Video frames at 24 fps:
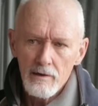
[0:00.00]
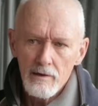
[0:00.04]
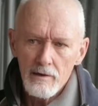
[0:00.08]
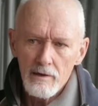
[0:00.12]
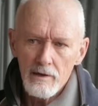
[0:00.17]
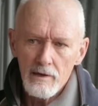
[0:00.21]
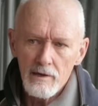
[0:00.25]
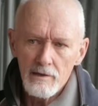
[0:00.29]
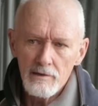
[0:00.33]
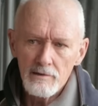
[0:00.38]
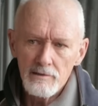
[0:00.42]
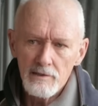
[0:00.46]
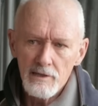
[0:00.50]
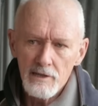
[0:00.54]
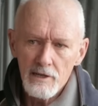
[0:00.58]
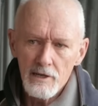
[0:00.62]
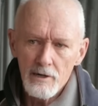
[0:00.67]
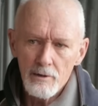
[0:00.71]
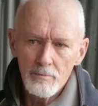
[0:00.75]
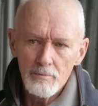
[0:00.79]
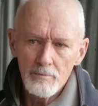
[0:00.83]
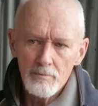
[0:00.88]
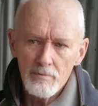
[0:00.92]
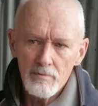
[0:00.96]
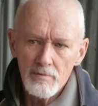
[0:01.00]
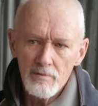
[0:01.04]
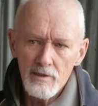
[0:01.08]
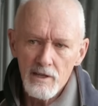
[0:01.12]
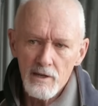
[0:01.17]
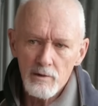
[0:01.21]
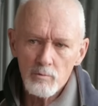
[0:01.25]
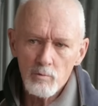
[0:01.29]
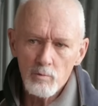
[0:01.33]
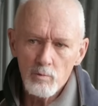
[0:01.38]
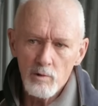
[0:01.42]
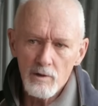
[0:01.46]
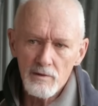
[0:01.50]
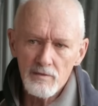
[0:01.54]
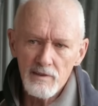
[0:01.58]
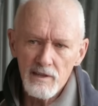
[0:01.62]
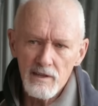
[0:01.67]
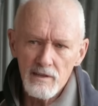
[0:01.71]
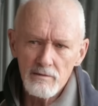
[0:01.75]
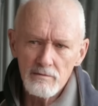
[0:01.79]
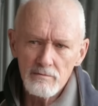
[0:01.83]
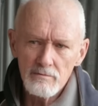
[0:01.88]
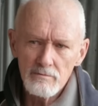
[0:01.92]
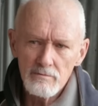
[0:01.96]
And what
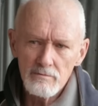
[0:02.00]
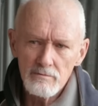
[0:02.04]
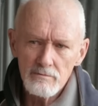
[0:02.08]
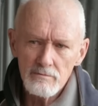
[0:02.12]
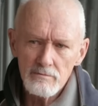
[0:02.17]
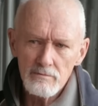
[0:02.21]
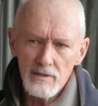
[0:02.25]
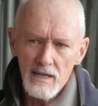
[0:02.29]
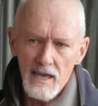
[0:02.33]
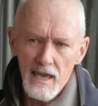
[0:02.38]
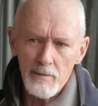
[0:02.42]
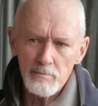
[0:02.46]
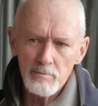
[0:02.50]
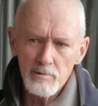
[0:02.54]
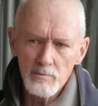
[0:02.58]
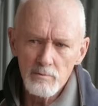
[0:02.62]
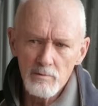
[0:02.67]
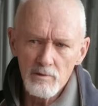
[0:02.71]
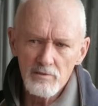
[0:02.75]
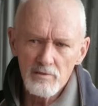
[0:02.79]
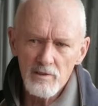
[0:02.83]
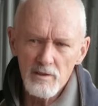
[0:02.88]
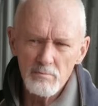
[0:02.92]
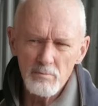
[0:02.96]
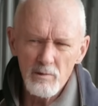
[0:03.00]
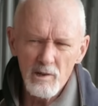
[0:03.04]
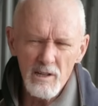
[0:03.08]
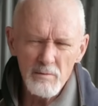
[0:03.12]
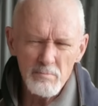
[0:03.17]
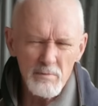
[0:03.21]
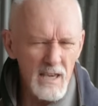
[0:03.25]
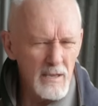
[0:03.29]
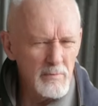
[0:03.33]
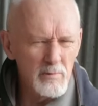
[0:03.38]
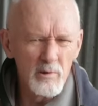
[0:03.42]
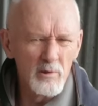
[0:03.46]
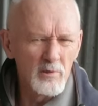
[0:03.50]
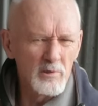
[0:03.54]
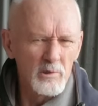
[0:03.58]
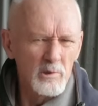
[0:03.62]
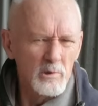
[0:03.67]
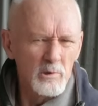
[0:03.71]
then happened was that maybe it was